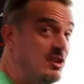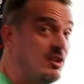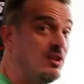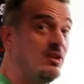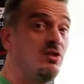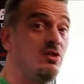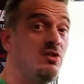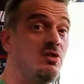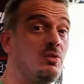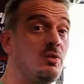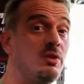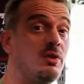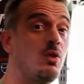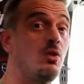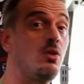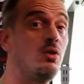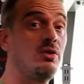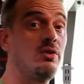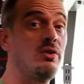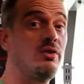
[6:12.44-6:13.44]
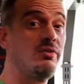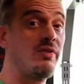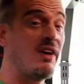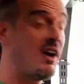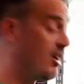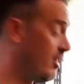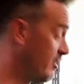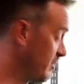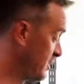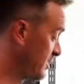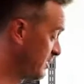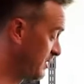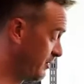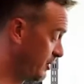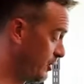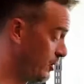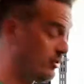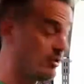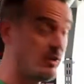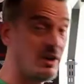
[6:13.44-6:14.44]
you can use with older valves, if
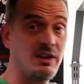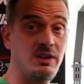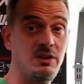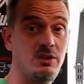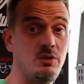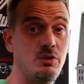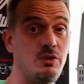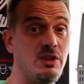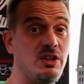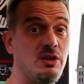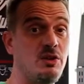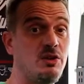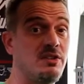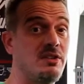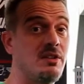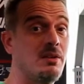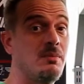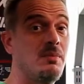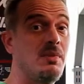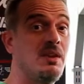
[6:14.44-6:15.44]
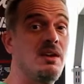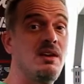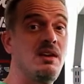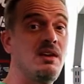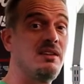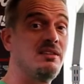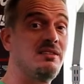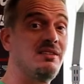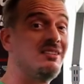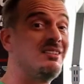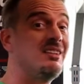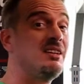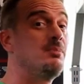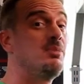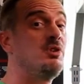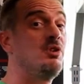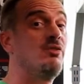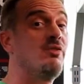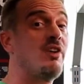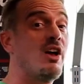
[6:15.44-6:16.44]
you're trying to reuse them, is to dip
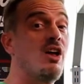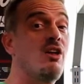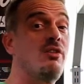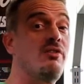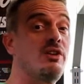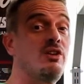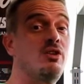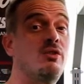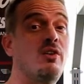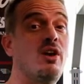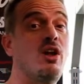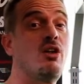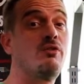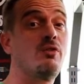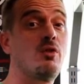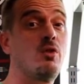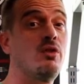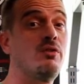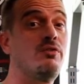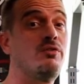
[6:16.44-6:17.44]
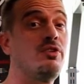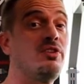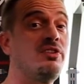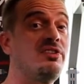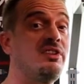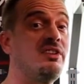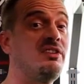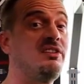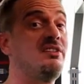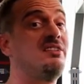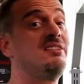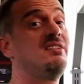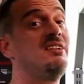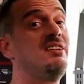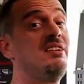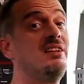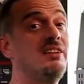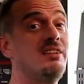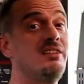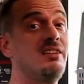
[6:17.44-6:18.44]
your valve and your valve core first into
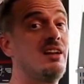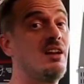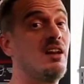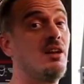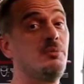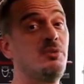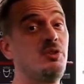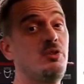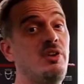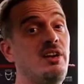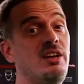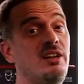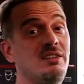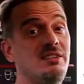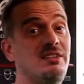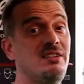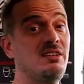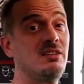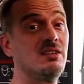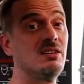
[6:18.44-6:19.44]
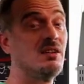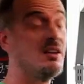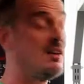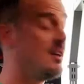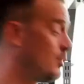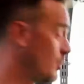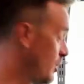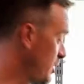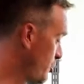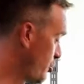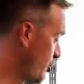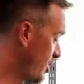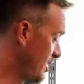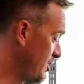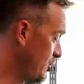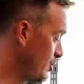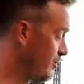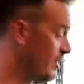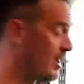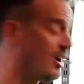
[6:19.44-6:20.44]
sealant. That'll help to create a seal. With a brand
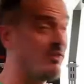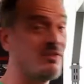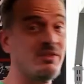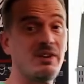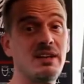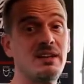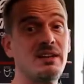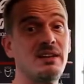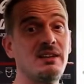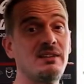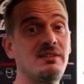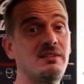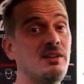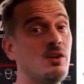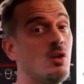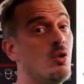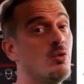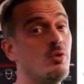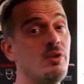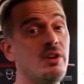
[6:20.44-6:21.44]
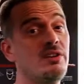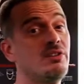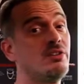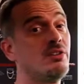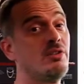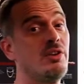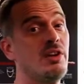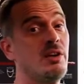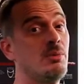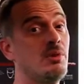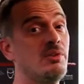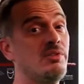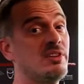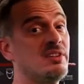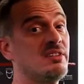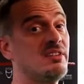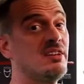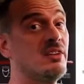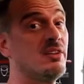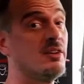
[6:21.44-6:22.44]
new valve like this, the O-ring should create a
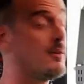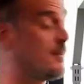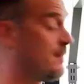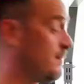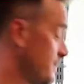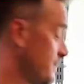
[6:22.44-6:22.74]
perfect seal though.